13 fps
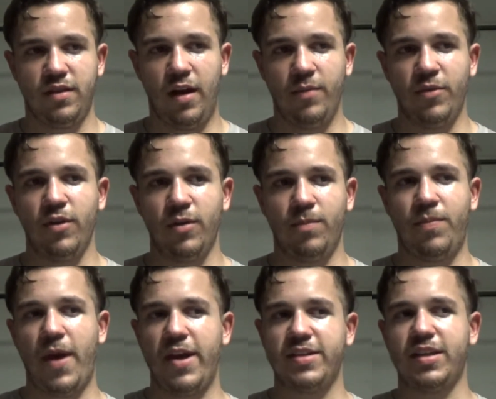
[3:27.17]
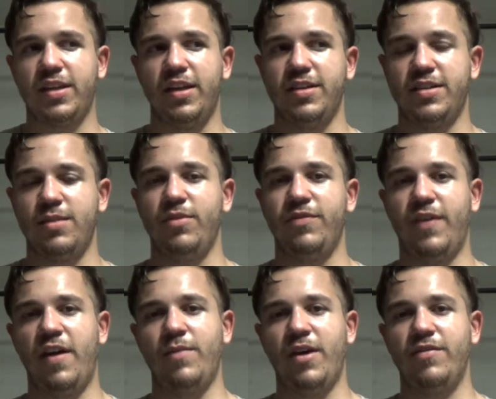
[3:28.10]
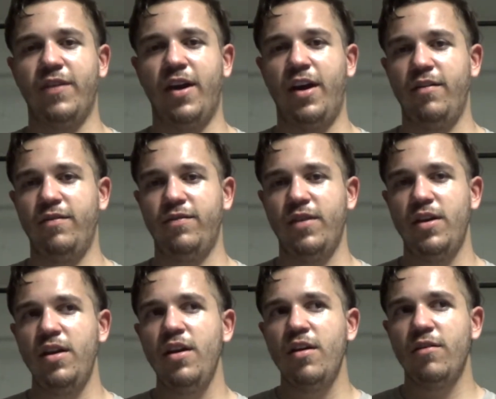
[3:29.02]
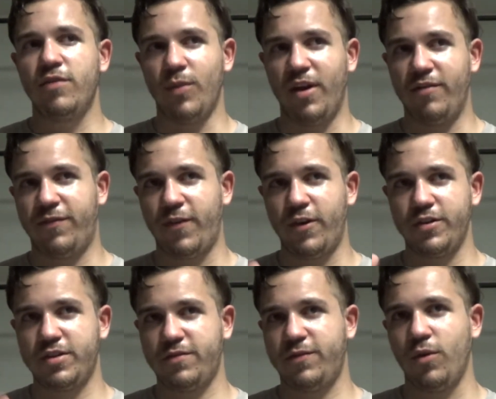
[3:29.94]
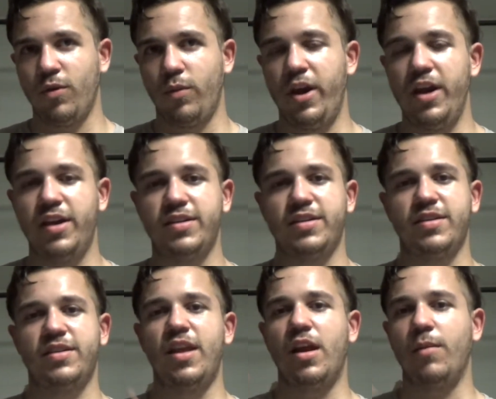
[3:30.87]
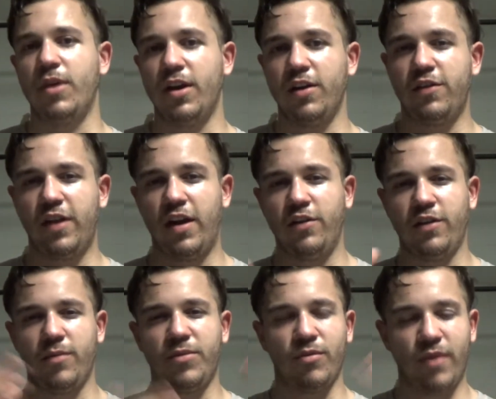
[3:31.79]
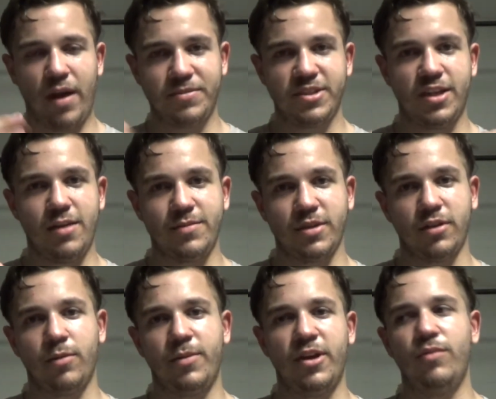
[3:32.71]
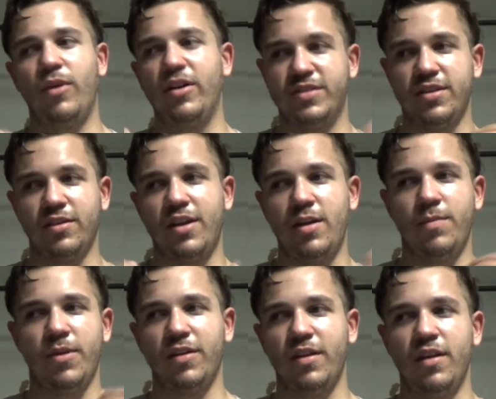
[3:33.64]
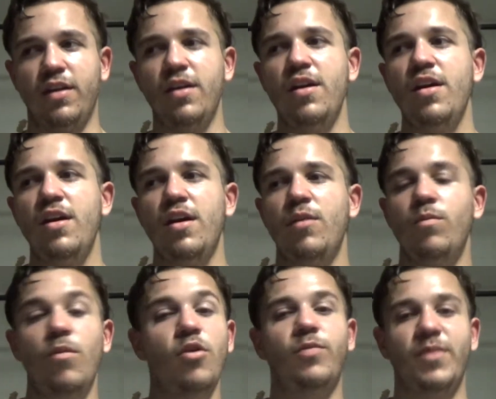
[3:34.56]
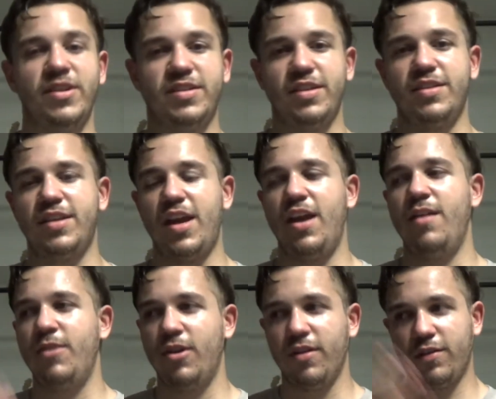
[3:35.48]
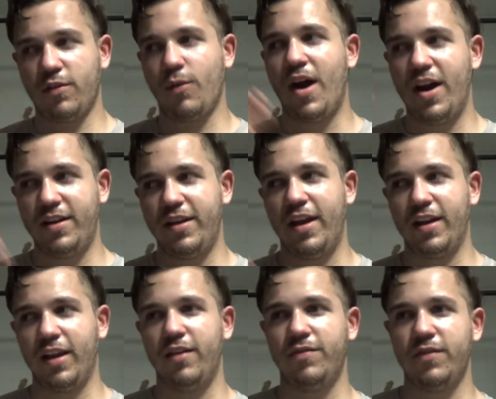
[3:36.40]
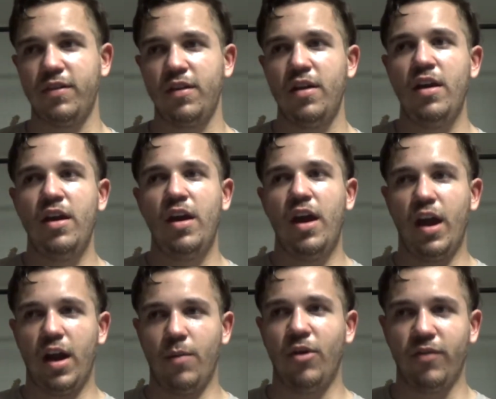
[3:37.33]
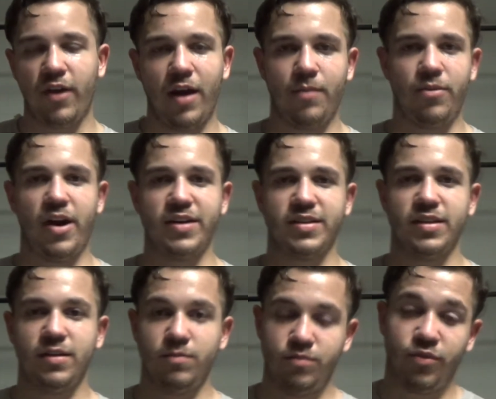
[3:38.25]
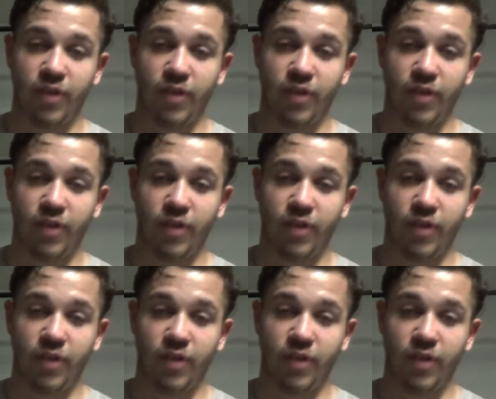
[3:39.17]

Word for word: I'm doing basically a simple 5x5 for my first 4 weeks. Then I'm going to change up the rep schemes a little bit while still keeping the movements the same, you know, the squat, deadlift, and I'm overhead pressing